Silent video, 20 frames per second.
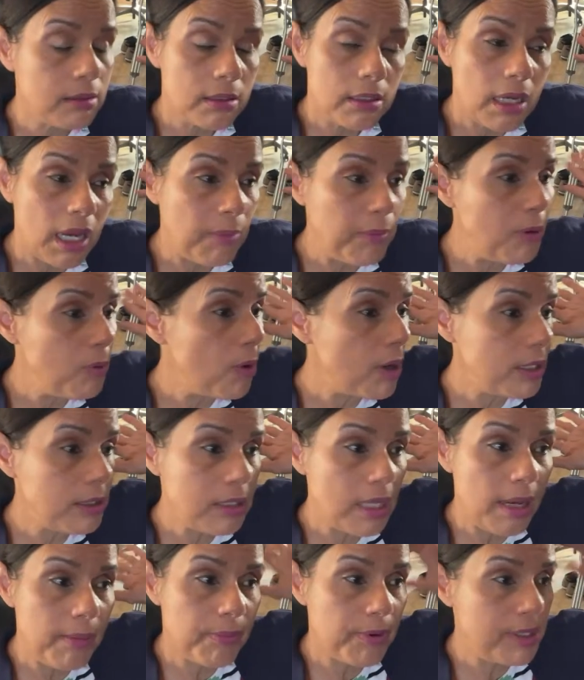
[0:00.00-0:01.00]
I'm a
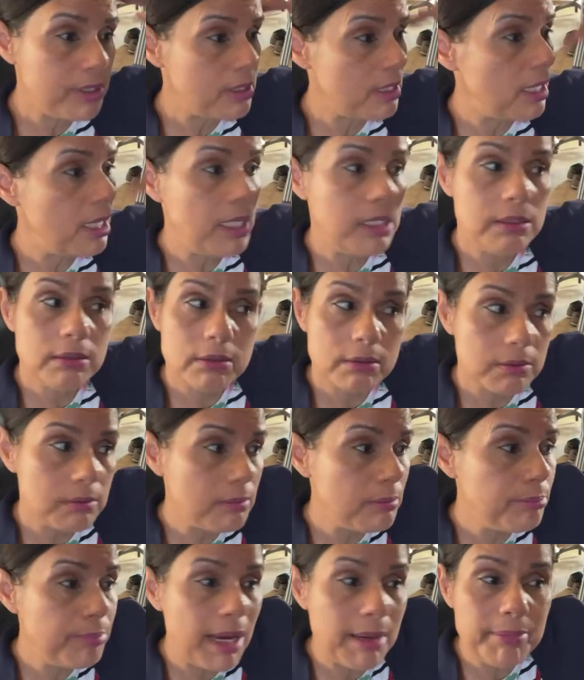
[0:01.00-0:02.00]
wartime president.
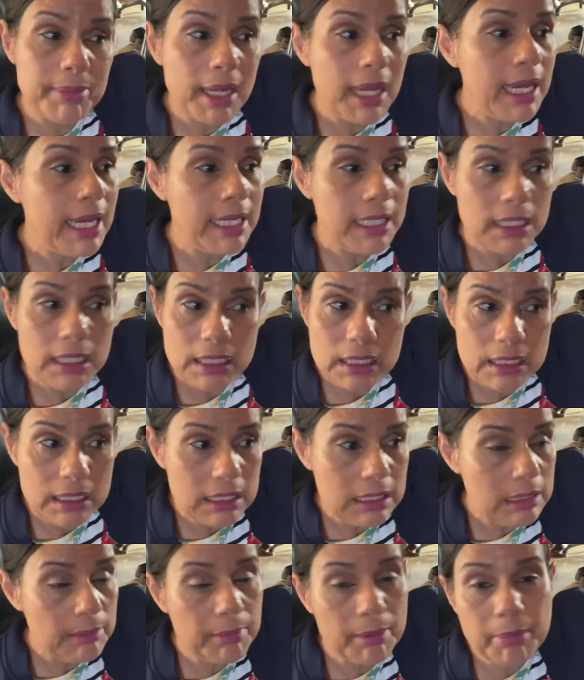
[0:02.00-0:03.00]

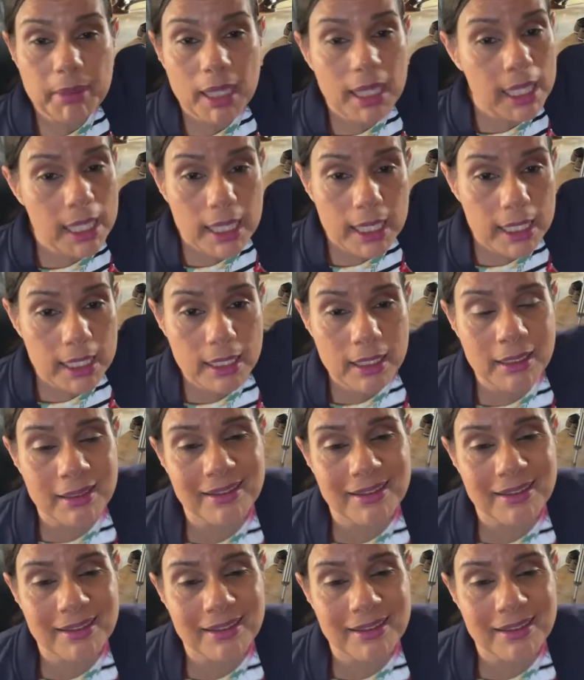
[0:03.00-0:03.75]
Bye-bye. Bye-bye.